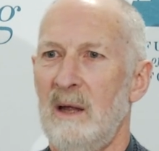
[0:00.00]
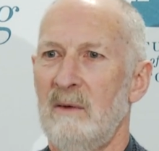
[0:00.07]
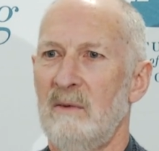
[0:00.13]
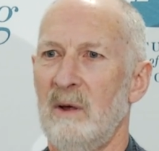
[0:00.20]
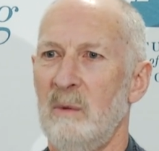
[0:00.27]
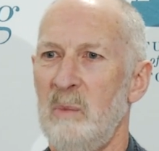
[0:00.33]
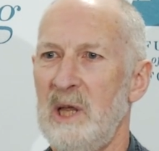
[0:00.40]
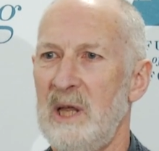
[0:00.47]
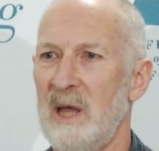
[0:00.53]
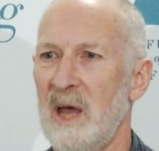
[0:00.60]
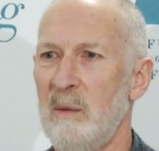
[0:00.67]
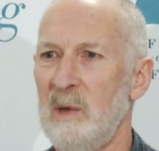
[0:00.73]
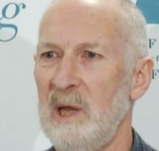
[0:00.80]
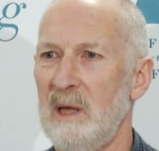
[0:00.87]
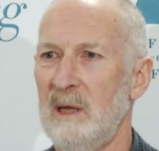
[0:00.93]
from
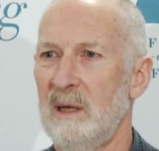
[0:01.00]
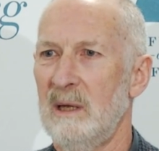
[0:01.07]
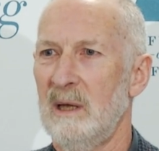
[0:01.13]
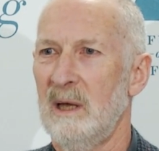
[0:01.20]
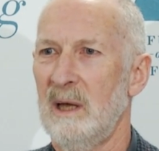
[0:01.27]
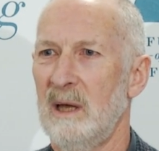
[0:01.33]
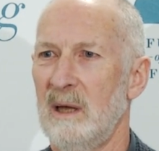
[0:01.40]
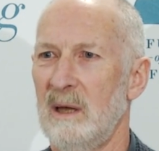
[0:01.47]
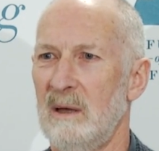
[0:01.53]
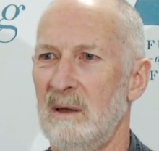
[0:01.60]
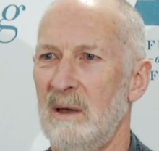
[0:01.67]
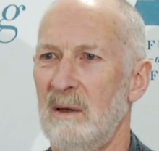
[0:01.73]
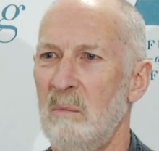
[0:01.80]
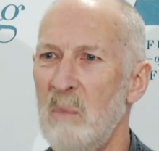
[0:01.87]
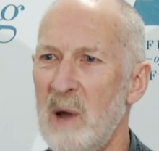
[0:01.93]
becoming uh,
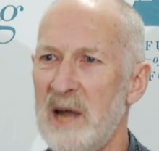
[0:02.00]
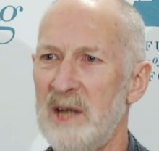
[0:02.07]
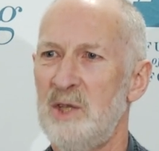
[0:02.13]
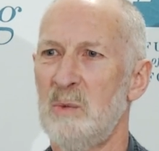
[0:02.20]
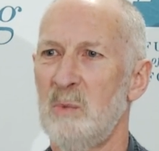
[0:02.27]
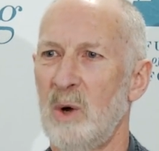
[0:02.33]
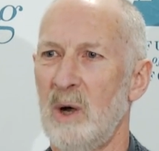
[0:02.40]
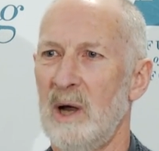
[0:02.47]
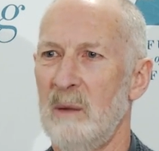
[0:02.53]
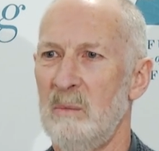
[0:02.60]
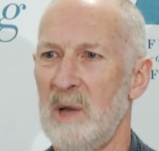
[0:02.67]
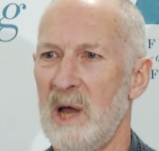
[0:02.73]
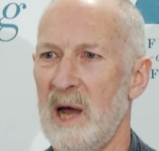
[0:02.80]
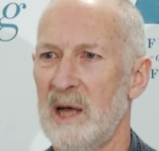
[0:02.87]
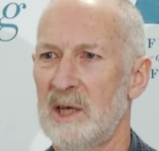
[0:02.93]
much more
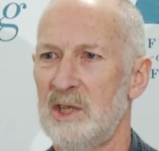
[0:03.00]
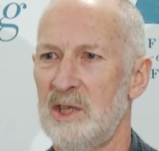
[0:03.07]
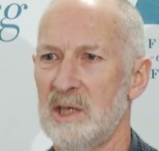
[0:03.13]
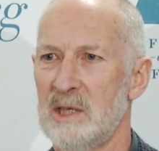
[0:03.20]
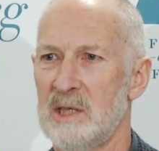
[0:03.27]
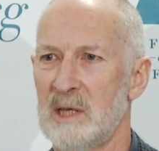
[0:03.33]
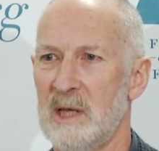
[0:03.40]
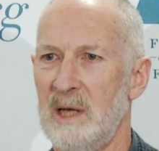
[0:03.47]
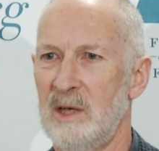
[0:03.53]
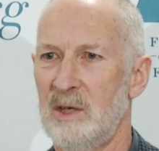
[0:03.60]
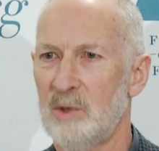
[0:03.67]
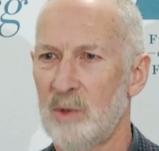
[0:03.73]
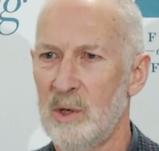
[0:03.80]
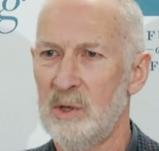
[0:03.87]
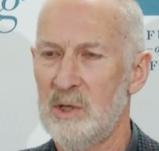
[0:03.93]
obnoxious and
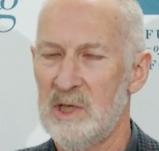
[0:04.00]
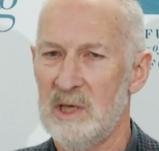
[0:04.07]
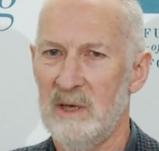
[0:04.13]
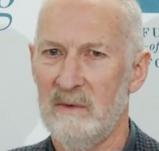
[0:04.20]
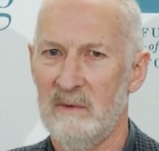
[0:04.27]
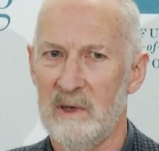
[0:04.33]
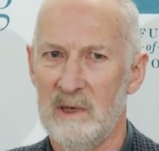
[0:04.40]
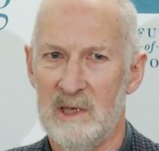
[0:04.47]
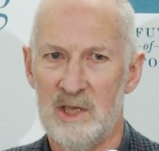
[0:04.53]
intrusive and